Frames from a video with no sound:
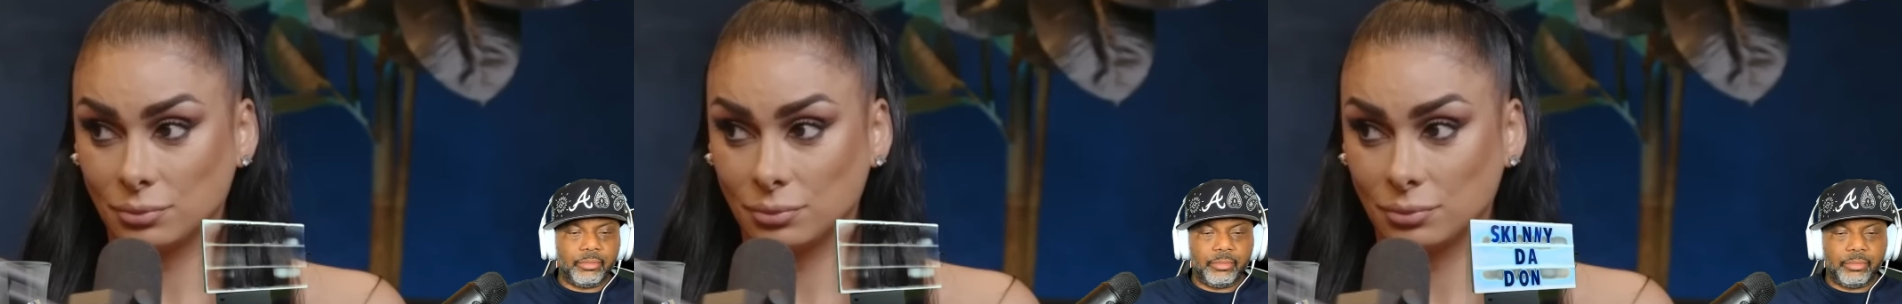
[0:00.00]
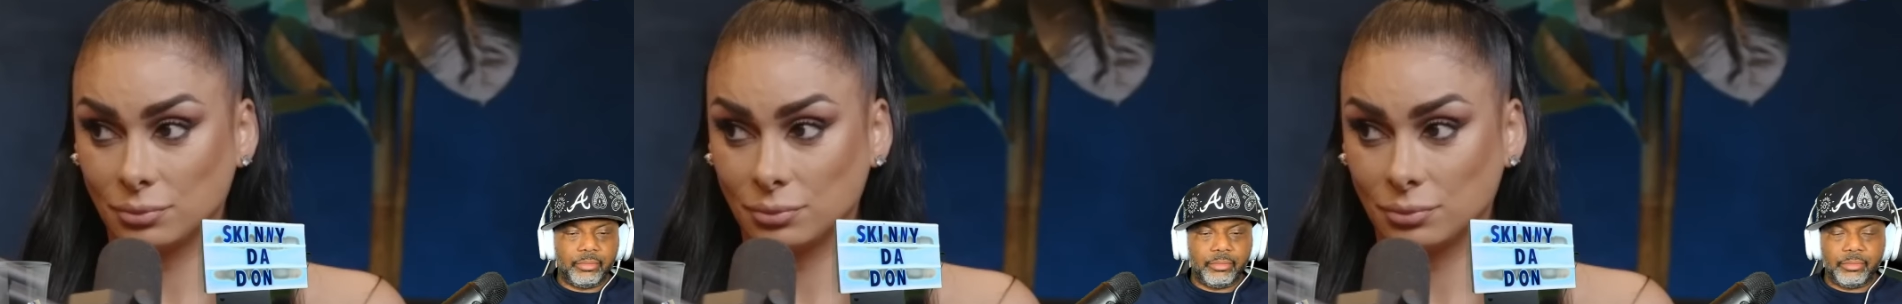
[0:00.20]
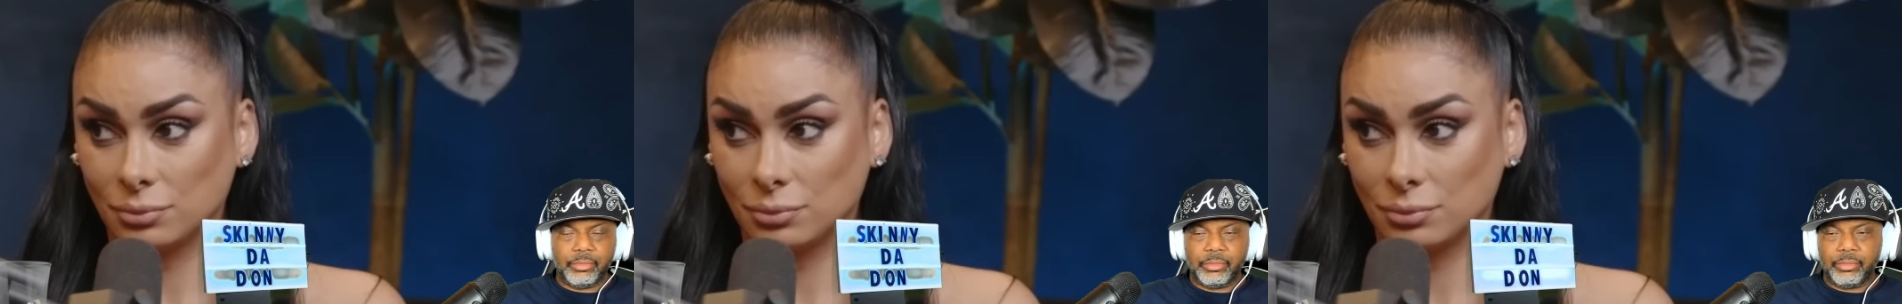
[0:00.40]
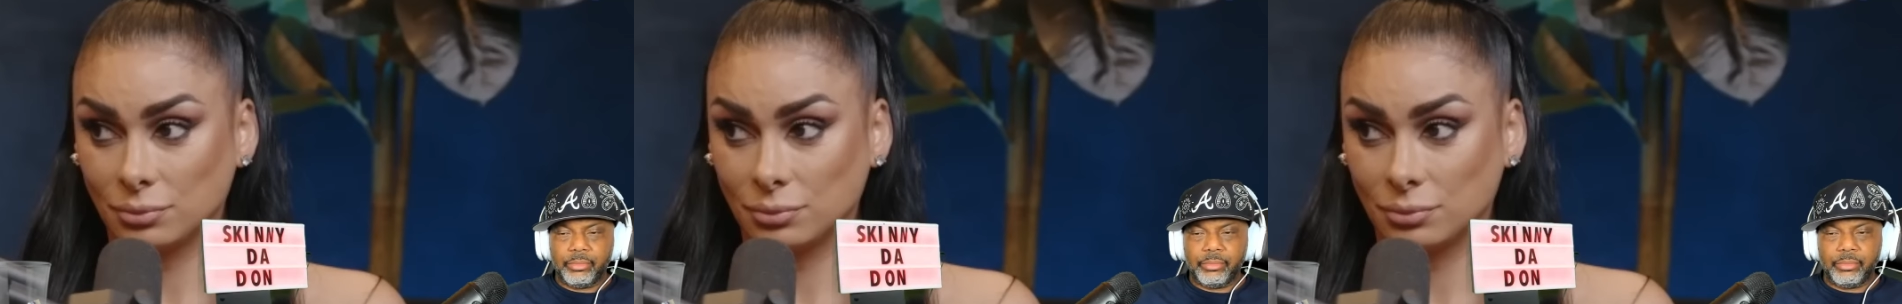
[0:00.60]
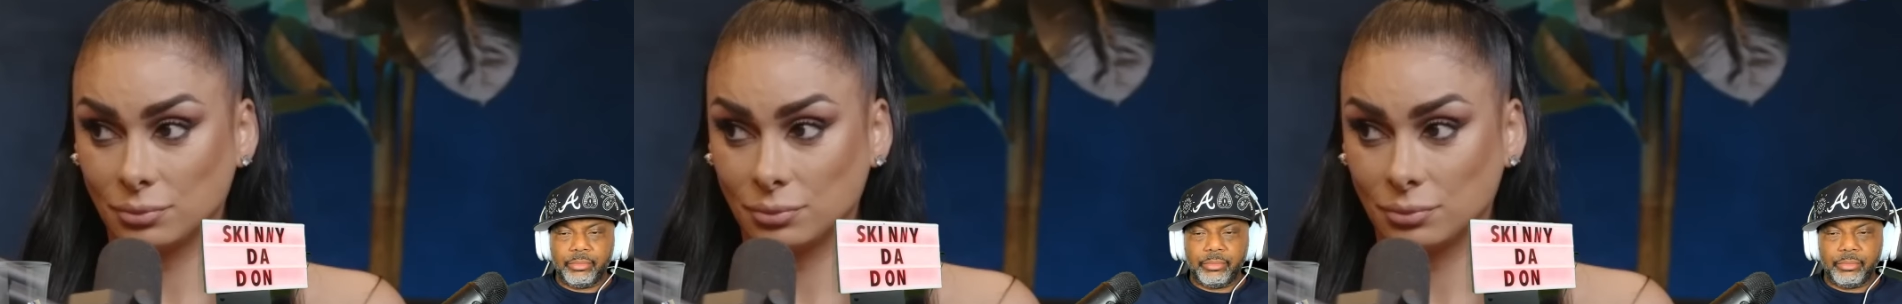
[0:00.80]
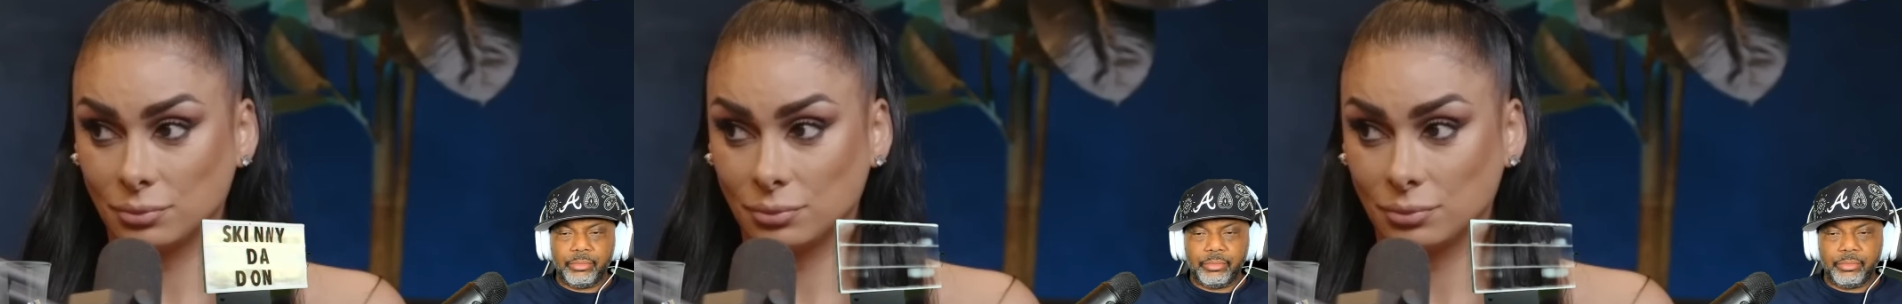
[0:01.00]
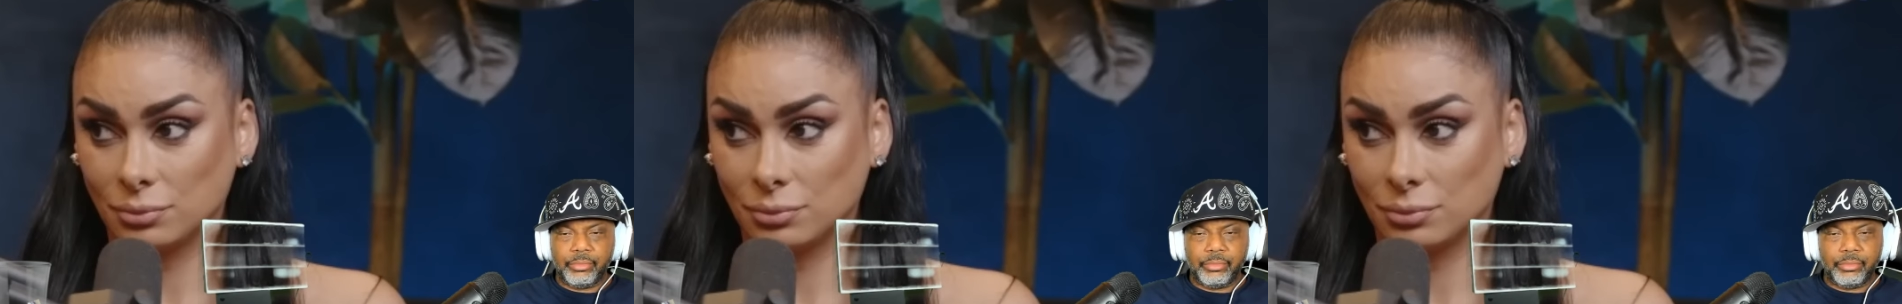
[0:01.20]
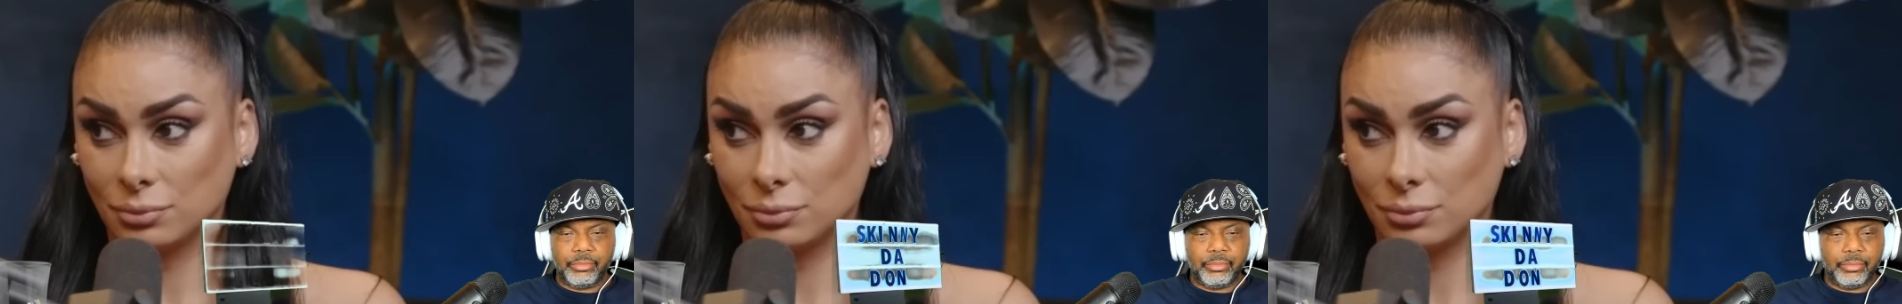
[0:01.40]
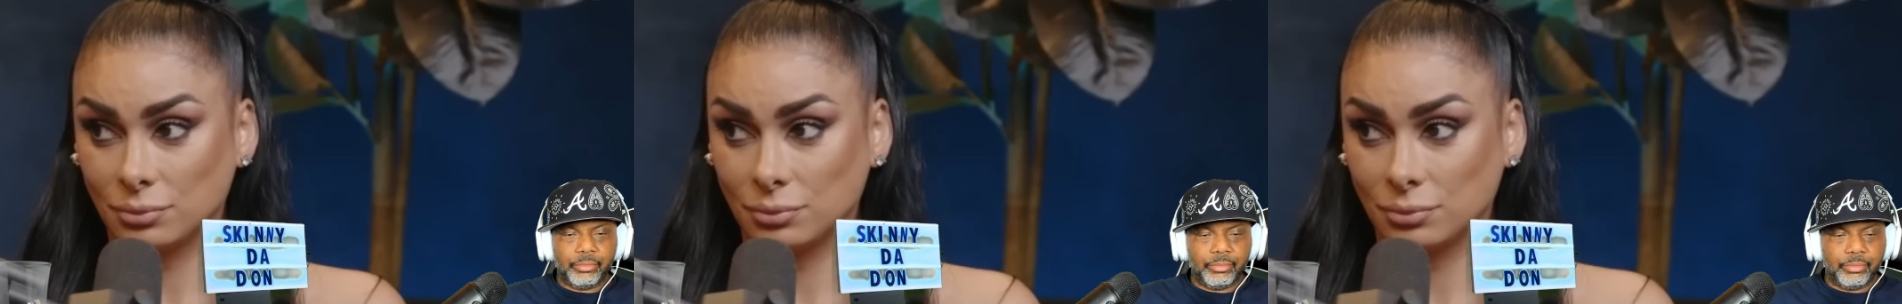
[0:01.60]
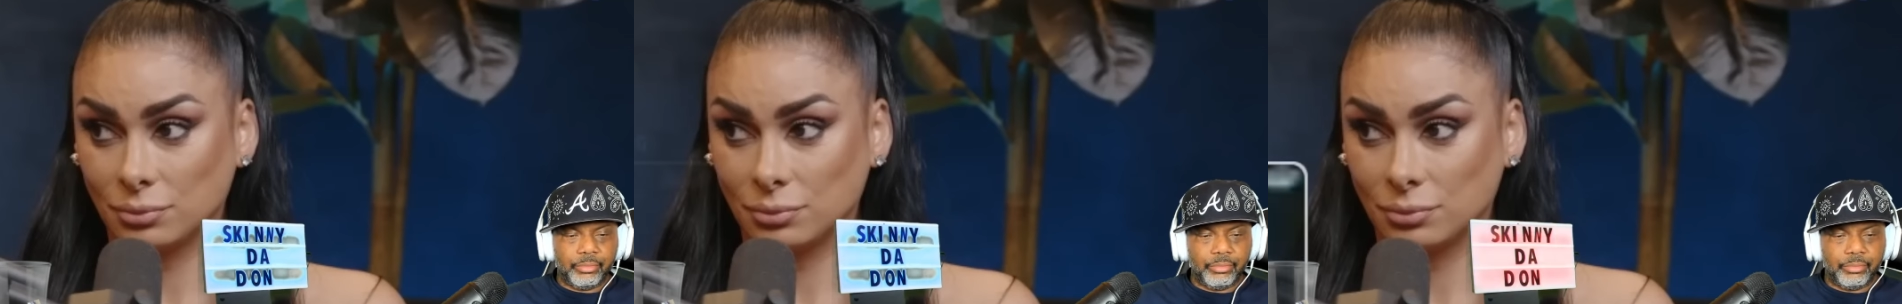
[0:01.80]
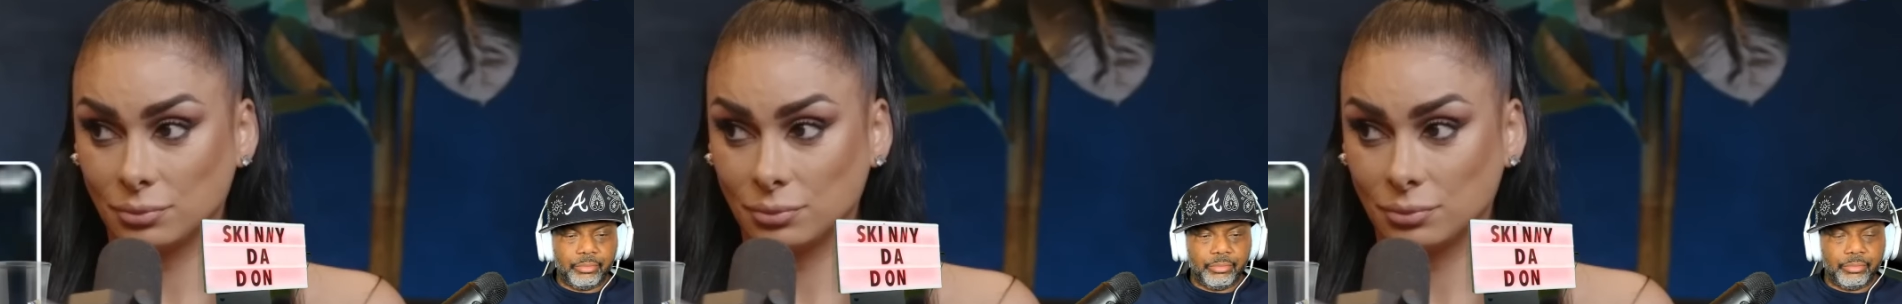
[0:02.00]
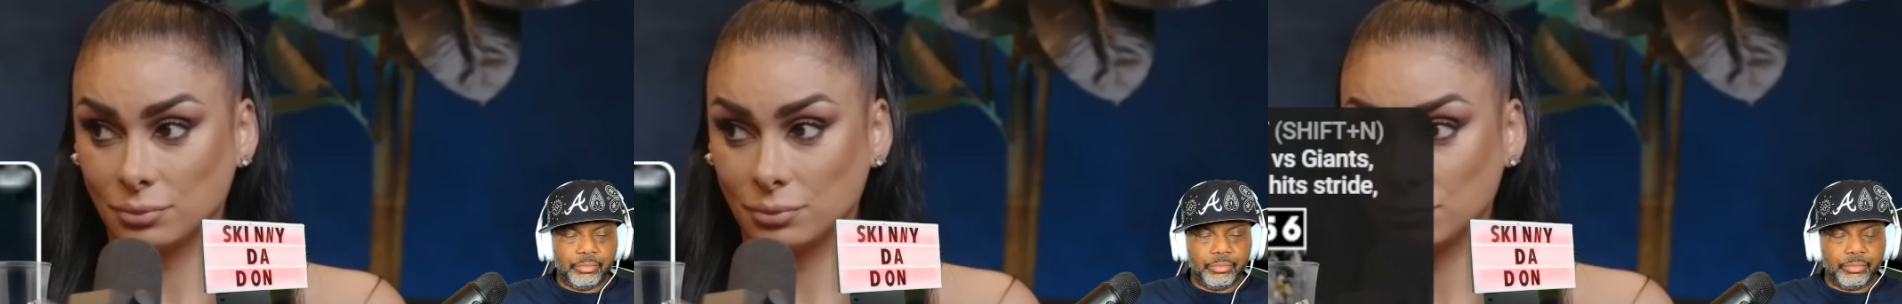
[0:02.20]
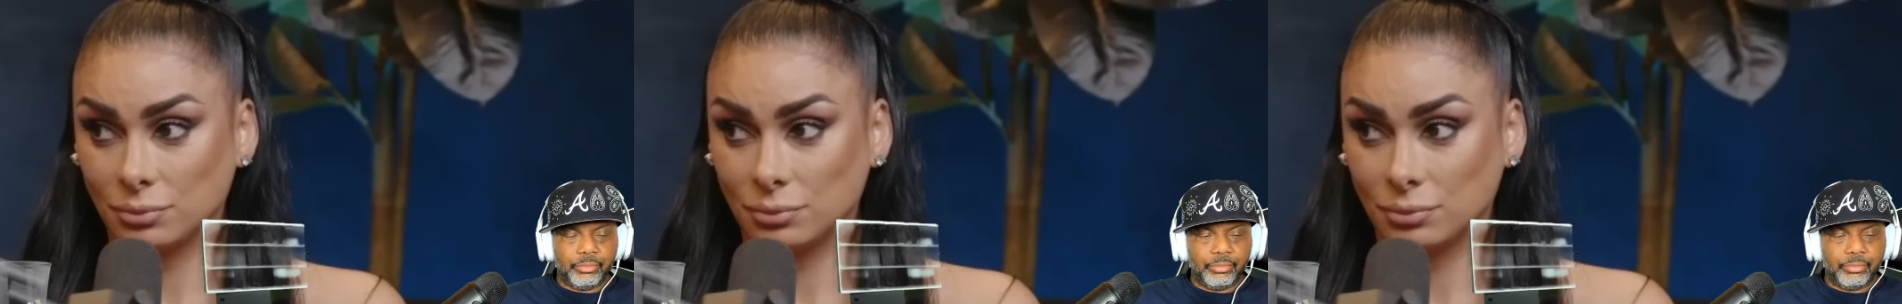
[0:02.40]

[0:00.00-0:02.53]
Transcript: (silence)